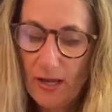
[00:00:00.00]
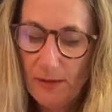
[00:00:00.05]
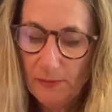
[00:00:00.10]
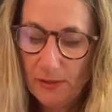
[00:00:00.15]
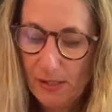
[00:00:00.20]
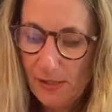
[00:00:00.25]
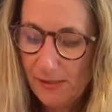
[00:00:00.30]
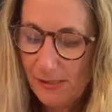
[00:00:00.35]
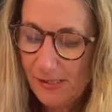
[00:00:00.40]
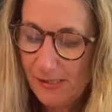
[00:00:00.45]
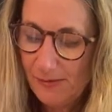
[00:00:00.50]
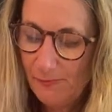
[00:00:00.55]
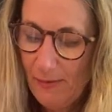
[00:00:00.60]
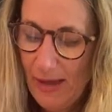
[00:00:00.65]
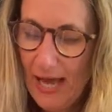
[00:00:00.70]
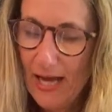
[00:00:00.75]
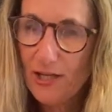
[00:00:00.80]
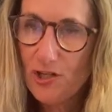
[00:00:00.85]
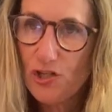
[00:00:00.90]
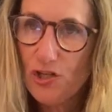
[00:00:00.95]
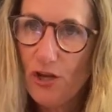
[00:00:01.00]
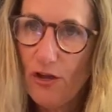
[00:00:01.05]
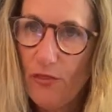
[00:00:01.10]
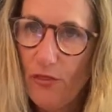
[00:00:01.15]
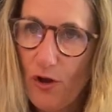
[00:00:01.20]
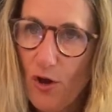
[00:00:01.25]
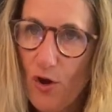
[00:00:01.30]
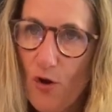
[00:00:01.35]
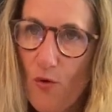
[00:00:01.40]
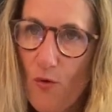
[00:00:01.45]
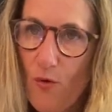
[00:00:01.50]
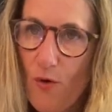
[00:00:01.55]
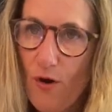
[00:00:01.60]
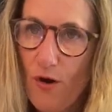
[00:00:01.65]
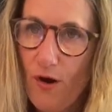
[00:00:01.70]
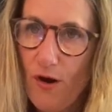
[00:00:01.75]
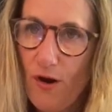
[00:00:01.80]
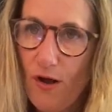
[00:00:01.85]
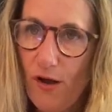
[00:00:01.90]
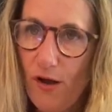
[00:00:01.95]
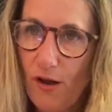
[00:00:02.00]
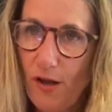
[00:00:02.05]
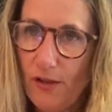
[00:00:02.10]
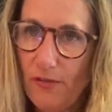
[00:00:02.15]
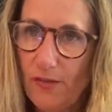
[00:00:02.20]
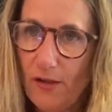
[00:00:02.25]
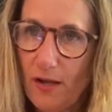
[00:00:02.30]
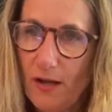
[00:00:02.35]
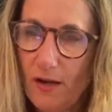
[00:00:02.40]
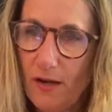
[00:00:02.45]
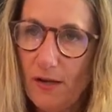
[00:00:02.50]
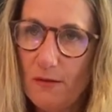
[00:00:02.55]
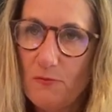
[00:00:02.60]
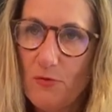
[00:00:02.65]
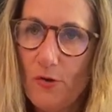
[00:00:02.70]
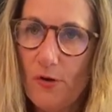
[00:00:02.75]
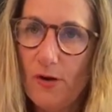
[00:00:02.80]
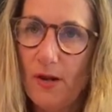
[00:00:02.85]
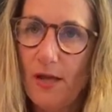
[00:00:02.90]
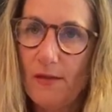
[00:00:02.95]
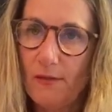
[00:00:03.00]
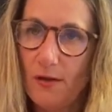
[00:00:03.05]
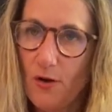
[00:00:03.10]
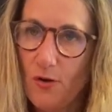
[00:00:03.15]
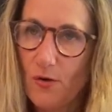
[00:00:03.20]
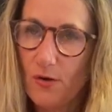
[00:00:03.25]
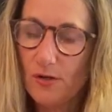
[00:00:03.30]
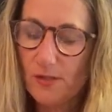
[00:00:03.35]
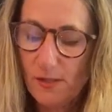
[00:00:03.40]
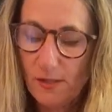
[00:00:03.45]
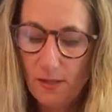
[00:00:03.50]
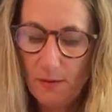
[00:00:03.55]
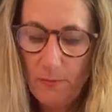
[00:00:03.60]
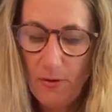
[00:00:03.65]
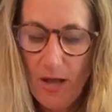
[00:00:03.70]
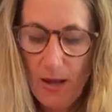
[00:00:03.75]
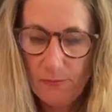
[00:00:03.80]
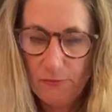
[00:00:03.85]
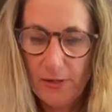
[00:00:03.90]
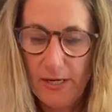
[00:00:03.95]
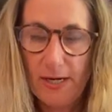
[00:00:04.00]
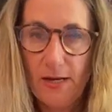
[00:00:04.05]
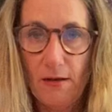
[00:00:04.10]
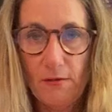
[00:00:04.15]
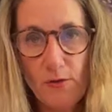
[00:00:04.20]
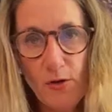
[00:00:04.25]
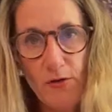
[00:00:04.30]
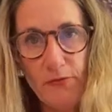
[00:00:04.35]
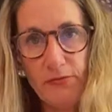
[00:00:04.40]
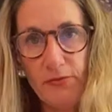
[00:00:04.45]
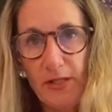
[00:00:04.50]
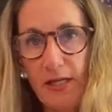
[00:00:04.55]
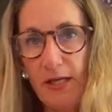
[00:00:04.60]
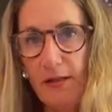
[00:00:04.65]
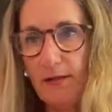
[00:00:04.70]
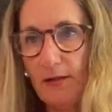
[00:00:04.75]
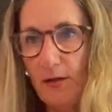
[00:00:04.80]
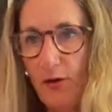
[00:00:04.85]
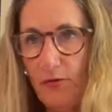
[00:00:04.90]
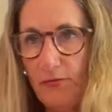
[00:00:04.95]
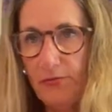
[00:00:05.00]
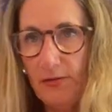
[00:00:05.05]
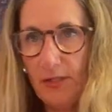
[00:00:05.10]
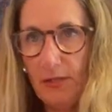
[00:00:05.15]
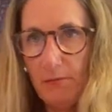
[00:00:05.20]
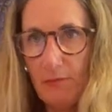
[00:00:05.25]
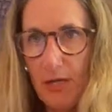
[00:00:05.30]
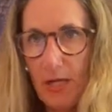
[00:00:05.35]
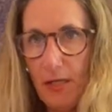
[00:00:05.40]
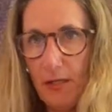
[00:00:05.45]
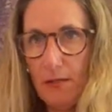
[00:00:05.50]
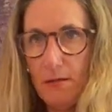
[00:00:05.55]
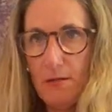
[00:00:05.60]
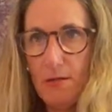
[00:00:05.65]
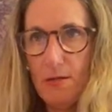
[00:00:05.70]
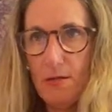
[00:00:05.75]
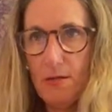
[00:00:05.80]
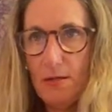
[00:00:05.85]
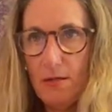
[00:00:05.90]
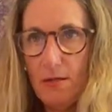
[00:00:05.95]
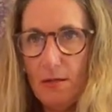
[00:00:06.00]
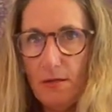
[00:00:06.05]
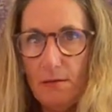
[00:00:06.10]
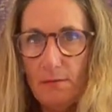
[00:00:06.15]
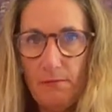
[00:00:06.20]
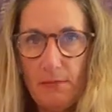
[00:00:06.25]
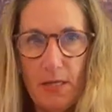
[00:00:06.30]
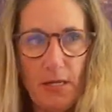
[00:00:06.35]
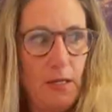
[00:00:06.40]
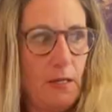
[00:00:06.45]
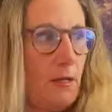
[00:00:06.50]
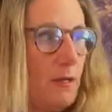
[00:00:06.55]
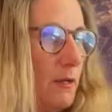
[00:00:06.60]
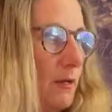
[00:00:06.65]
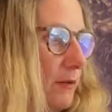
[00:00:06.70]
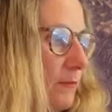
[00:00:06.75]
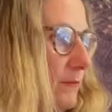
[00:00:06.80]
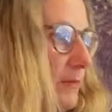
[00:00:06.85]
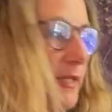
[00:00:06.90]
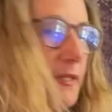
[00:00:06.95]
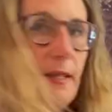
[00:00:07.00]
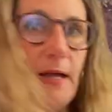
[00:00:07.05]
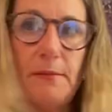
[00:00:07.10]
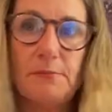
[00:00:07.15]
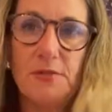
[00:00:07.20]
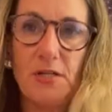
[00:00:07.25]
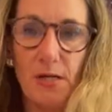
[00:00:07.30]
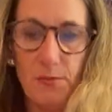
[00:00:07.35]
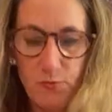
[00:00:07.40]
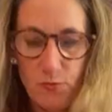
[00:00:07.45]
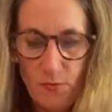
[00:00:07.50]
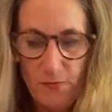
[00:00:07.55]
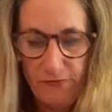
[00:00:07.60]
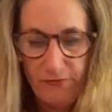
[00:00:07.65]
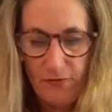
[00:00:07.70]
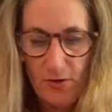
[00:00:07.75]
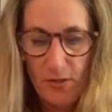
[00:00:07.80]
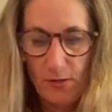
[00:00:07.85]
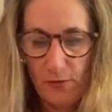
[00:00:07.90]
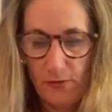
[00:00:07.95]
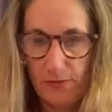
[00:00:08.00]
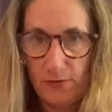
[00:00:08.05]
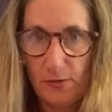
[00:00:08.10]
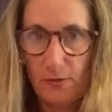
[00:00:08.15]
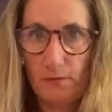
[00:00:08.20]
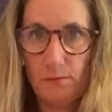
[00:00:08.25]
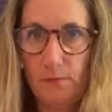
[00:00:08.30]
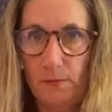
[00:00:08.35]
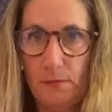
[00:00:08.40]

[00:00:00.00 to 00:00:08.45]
I'm gonna smash the core on the cutting board and the core is gonna pop right out, hopefully. And then hopefully my, my, uh, my laptop won't fall over.